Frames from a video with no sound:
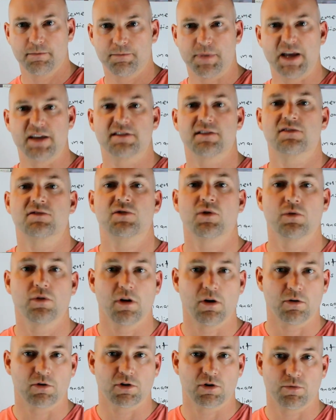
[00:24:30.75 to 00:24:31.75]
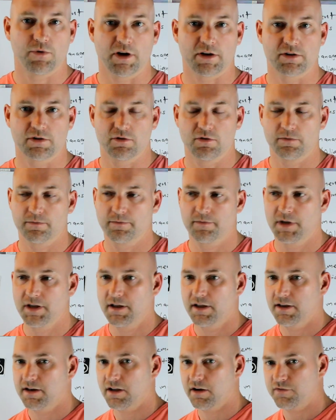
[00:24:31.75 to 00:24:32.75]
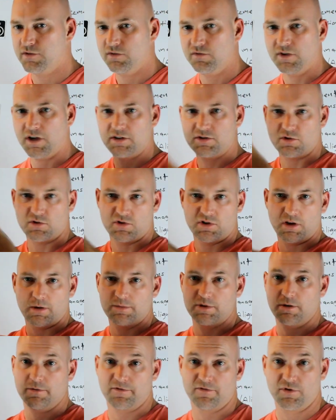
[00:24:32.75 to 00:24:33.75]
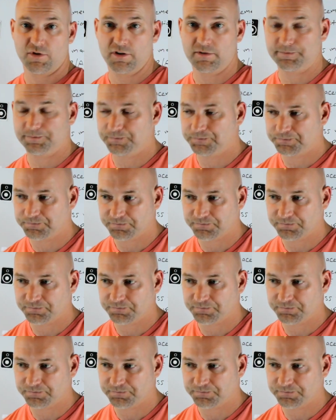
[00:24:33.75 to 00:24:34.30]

bass is no longer directional. Now if you've got your subs up front,